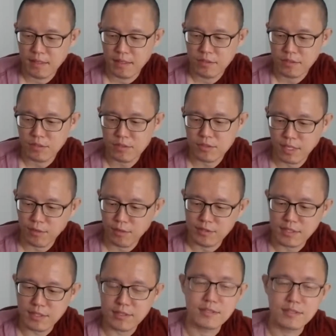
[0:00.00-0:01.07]
so there was
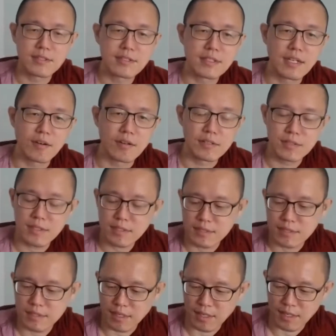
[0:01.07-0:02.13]
this
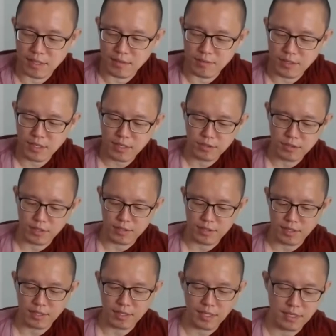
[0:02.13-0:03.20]
very
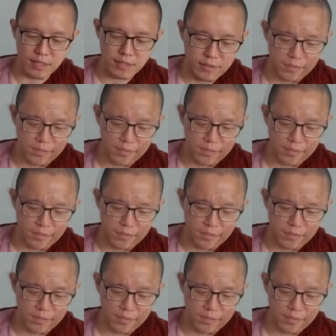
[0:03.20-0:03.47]
interesting case.